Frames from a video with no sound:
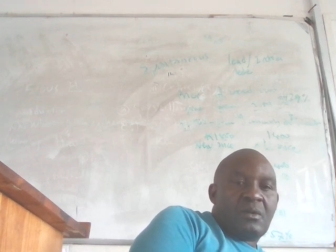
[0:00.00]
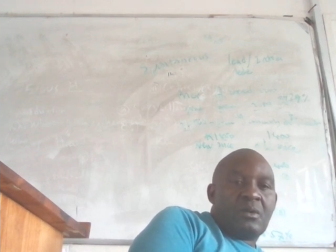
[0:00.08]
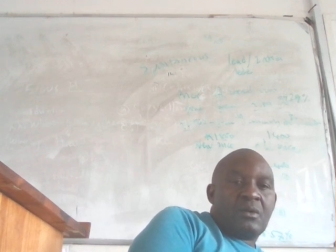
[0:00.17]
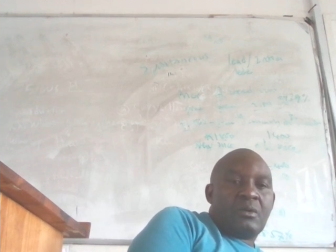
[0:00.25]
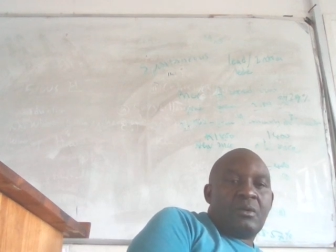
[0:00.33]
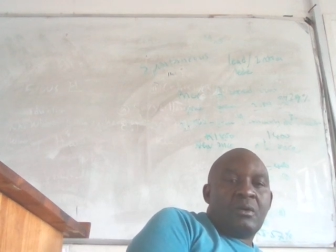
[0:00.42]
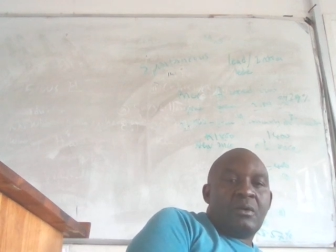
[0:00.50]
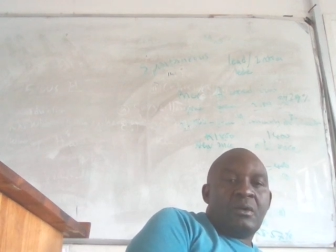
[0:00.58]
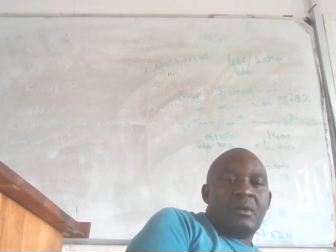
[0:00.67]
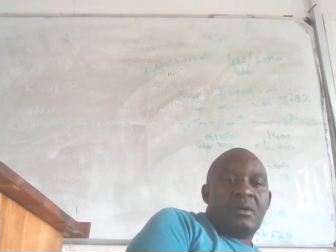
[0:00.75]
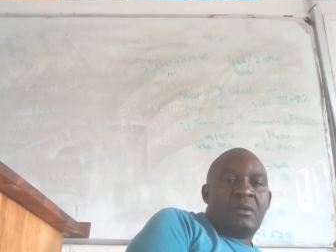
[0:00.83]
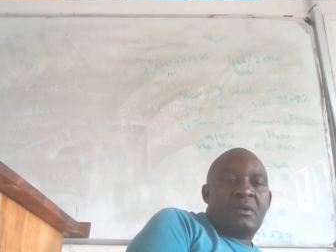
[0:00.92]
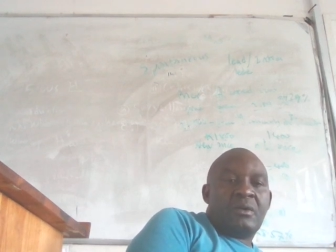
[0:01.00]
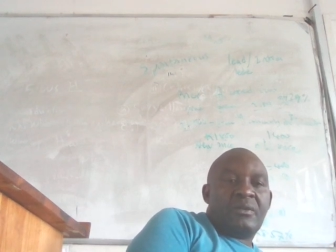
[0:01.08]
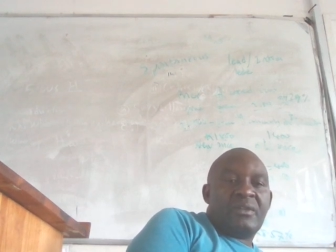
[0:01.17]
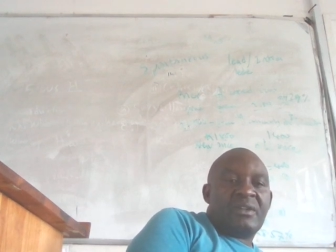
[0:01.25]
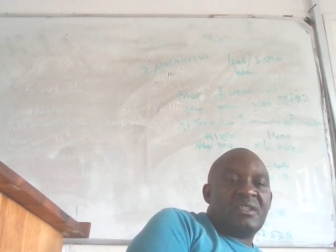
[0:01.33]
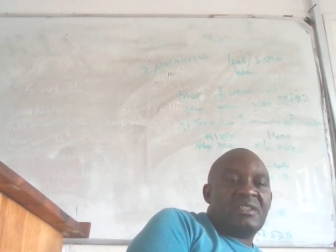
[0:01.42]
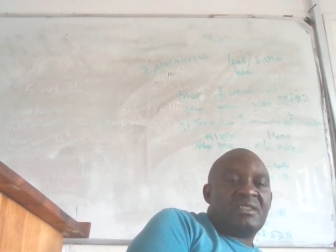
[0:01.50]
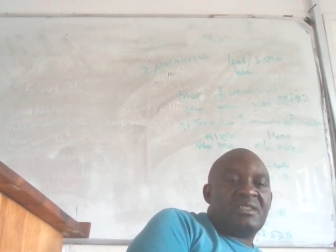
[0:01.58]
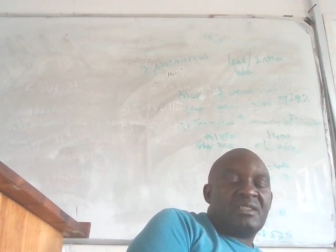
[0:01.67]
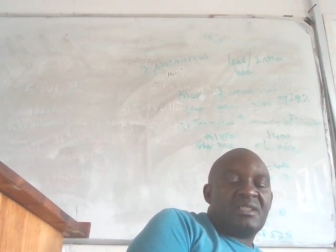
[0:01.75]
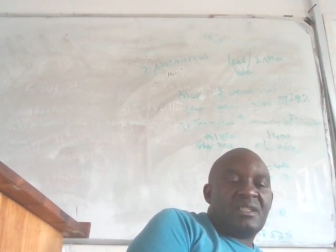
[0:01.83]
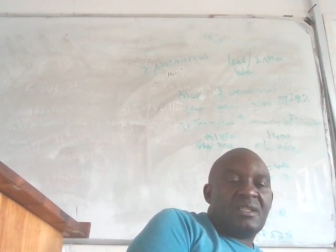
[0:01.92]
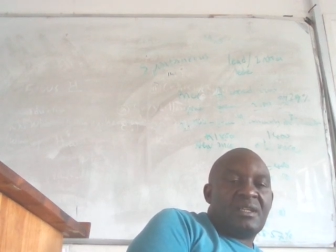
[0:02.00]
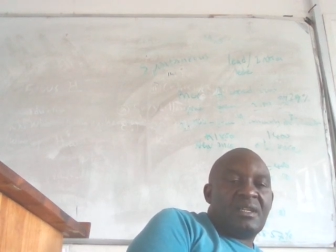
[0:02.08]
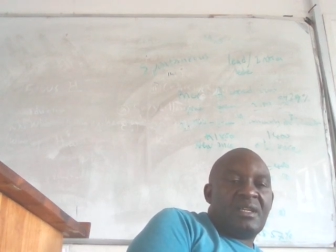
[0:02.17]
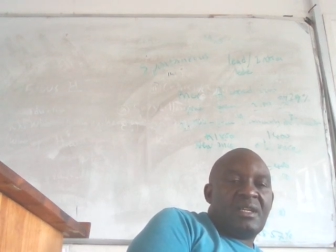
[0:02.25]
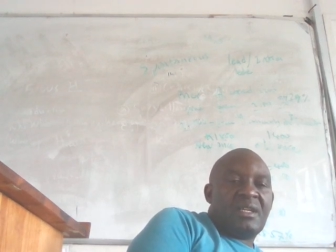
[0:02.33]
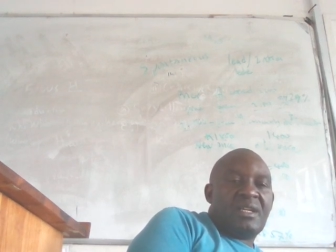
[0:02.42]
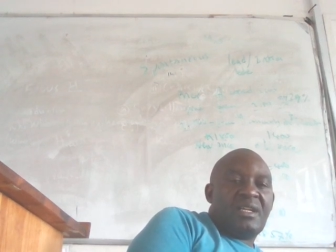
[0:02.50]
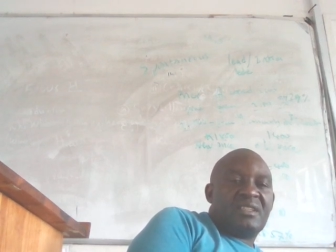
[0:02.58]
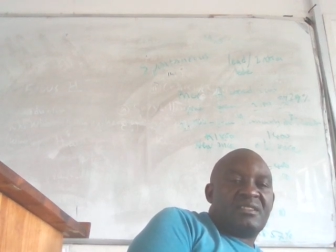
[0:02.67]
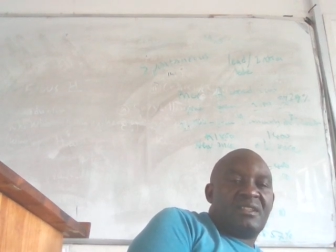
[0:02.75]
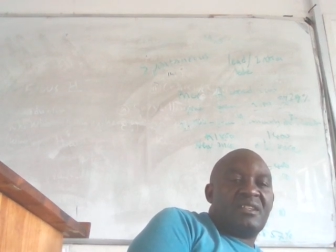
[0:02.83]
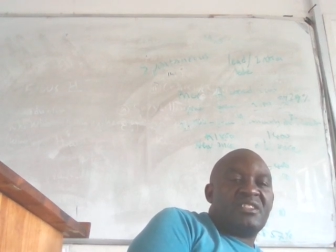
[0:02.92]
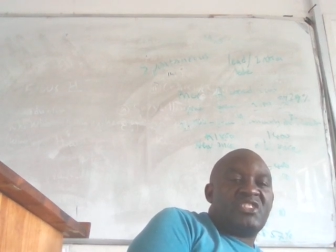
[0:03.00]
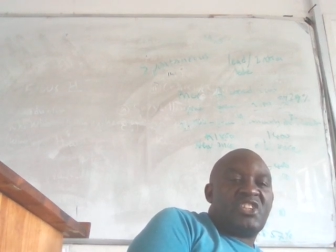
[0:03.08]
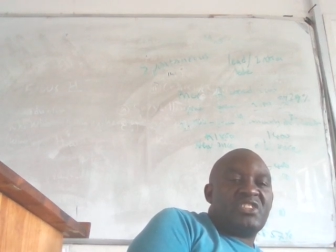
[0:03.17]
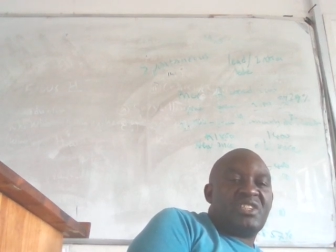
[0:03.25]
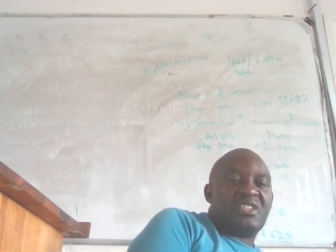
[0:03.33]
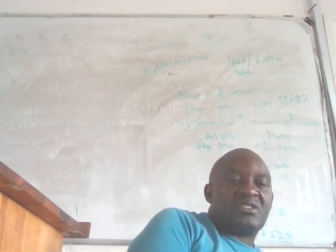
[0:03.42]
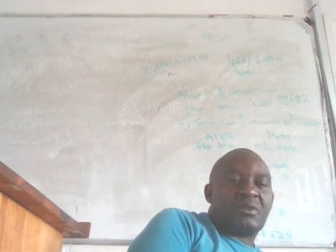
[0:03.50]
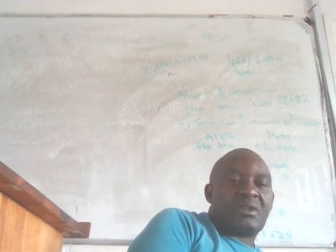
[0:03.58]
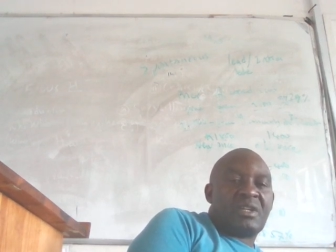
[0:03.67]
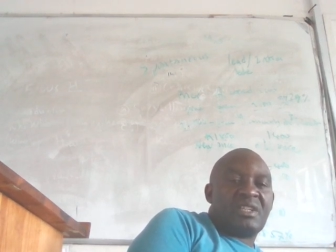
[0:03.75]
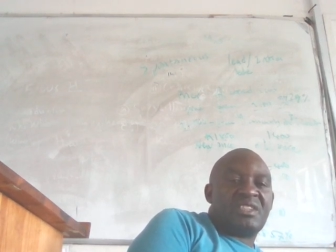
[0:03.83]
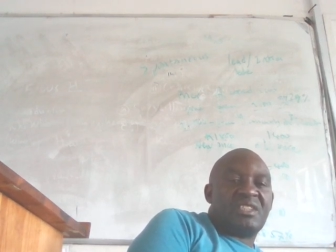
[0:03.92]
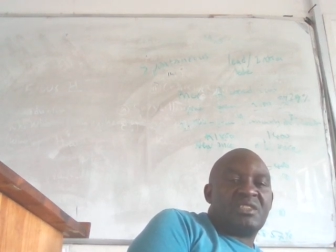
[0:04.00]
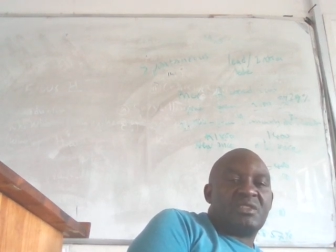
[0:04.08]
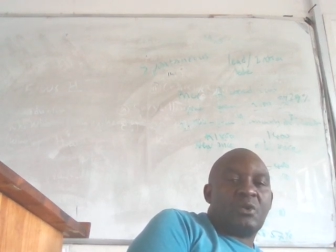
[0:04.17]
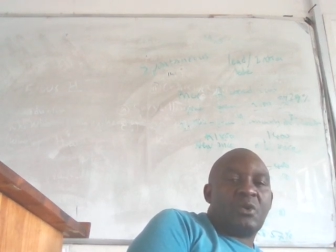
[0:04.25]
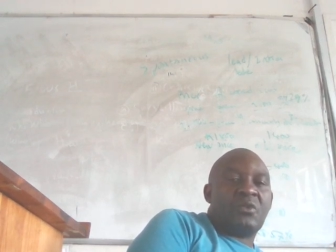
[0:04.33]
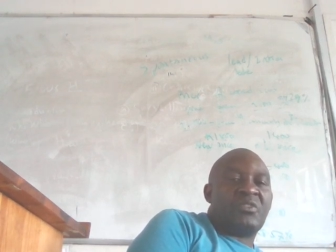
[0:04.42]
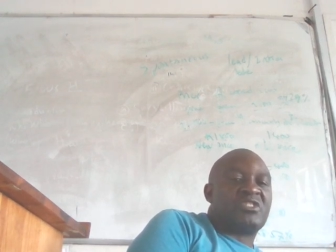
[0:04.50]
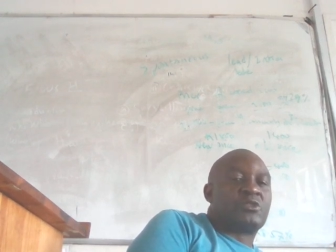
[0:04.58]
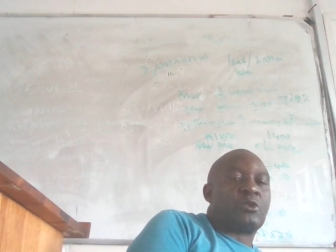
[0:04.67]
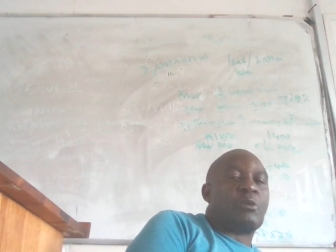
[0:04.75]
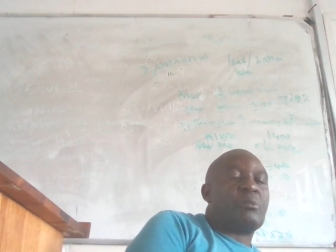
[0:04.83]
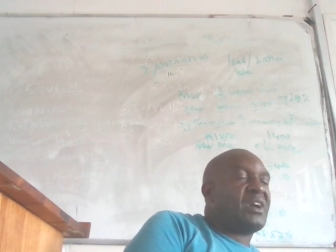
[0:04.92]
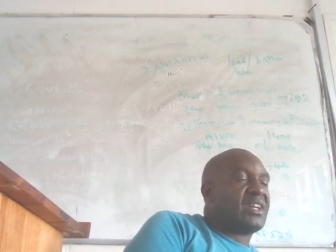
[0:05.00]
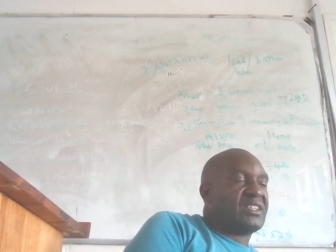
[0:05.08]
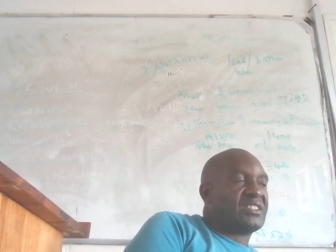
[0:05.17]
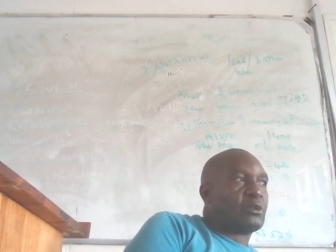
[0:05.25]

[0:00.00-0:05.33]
Or there is a sudden changes or crashes of the stock market.